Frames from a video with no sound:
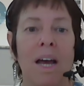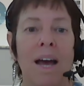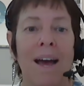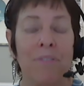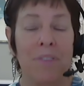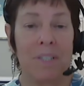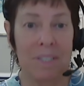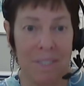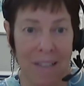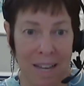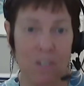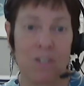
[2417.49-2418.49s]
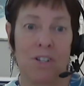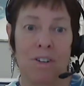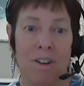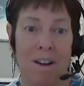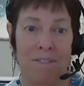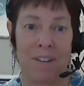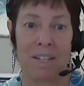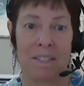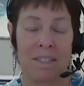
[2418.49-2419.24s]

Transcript: at the center of it.